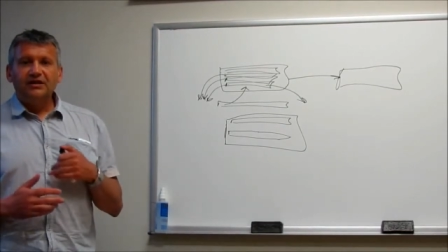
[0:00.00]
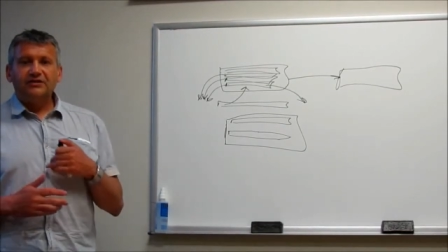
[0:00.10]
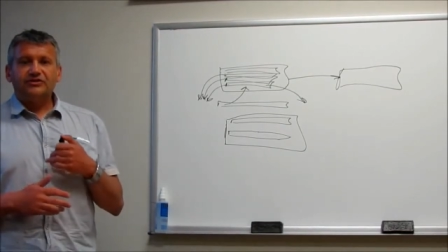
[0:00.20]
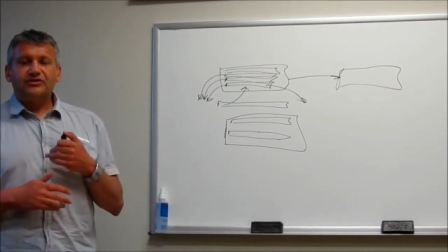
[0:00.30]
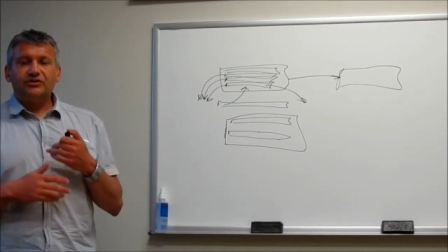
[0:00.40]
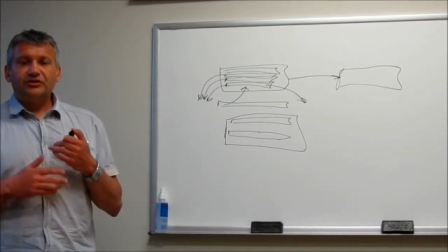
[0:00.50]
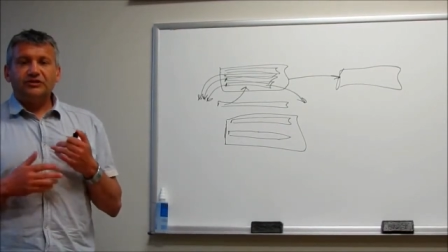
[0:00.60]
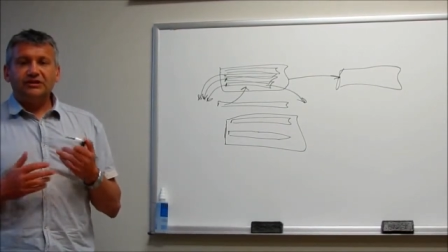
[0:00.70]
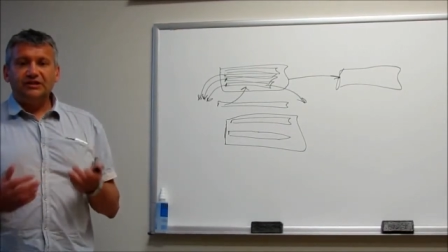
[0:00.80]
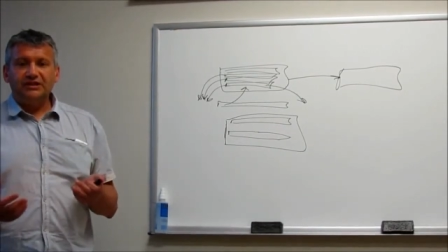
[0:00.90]
It's
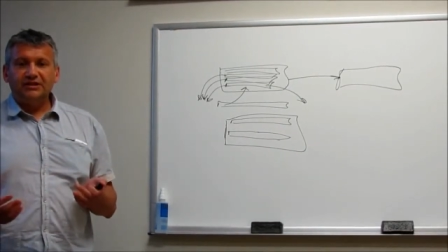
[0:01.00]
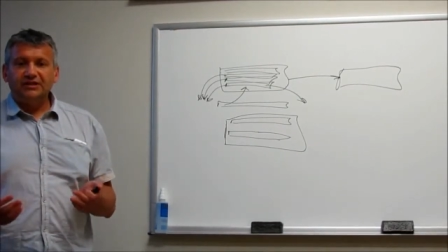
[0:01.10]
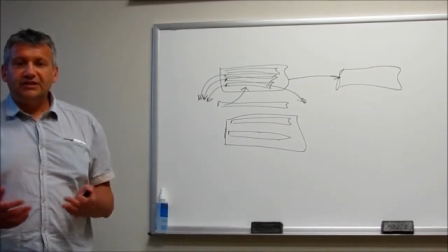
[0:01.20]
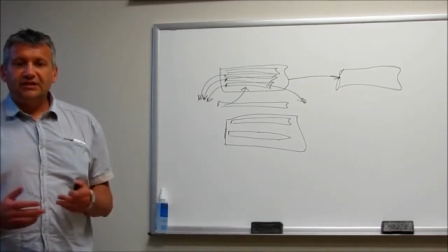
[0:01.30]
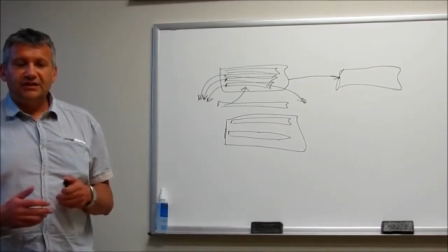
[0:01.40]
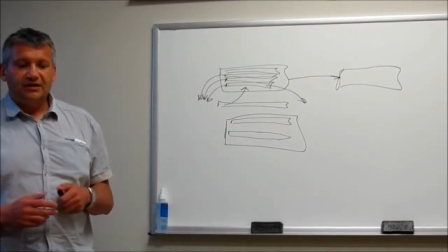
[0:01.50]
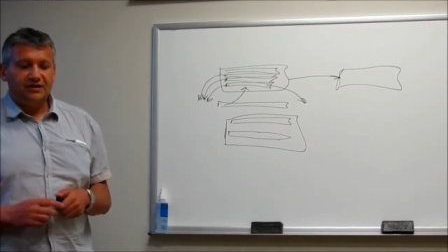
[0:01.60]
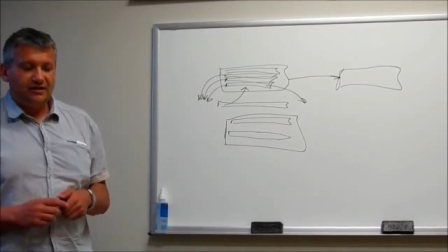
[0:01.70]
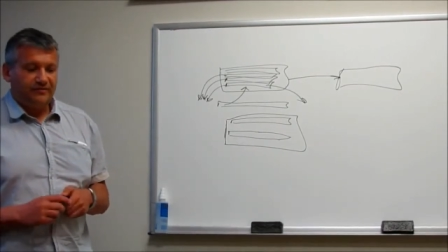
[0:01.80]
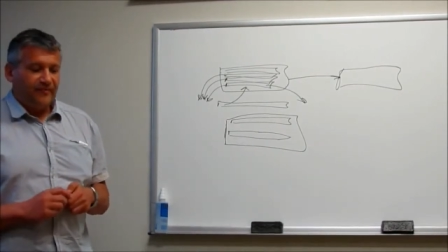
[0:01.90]
not needed.
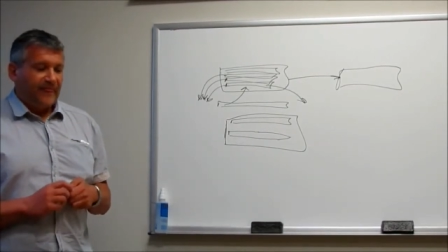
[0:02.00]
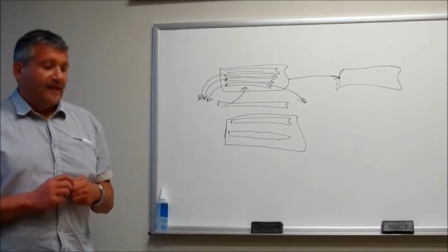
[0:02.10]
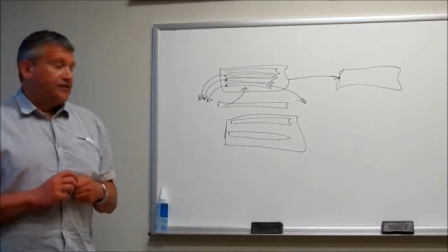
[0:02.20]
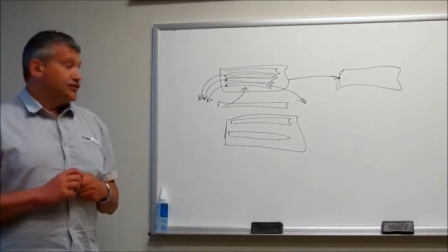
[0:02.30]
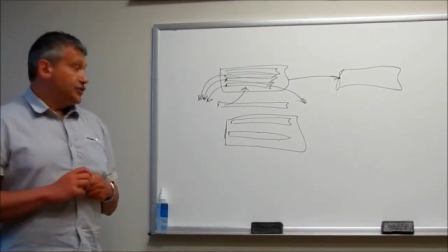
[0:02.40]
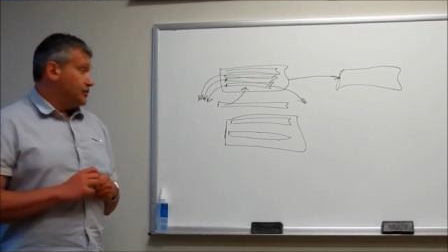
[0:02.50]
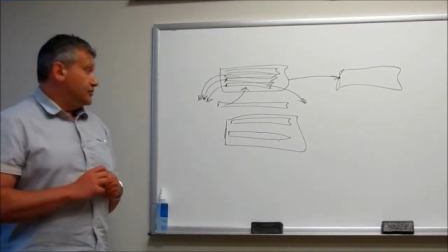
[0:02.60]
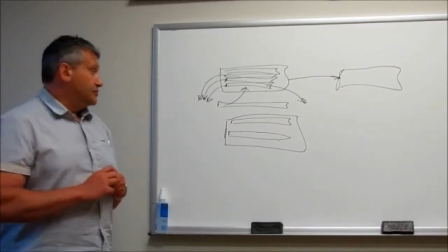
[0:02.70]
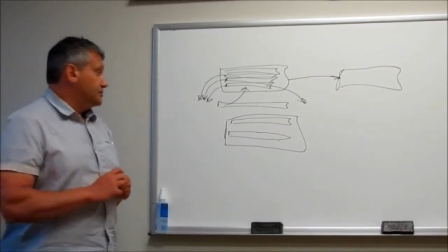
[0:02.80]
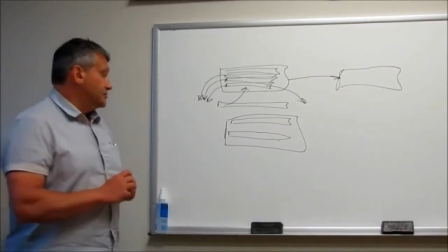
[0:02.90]

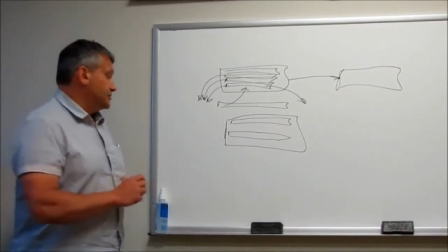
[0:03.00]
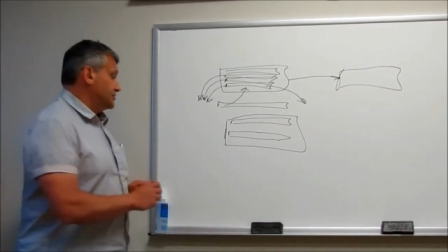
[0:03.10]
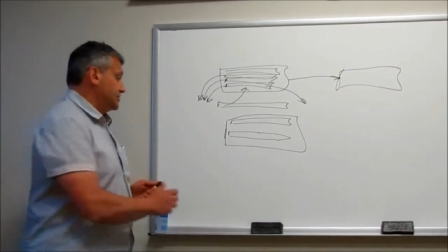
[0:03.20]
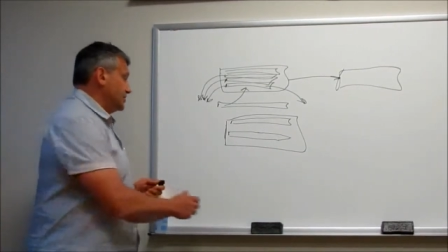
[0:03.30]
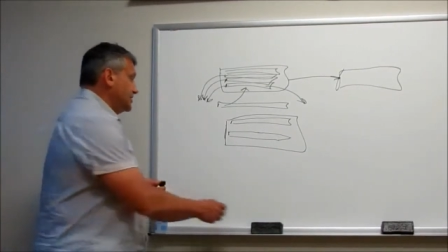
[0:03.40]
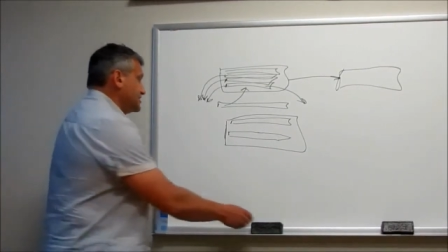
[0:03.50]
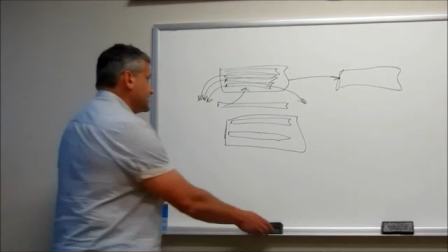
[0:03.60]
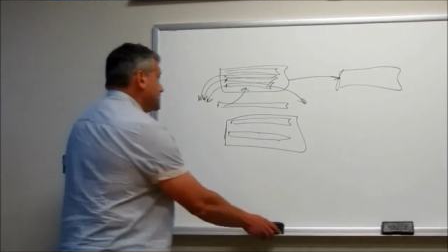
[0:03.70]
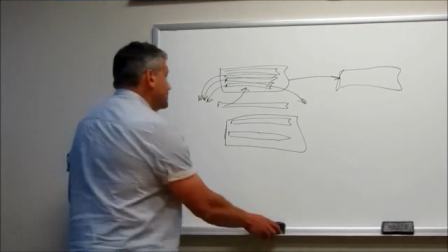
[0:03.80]
So let's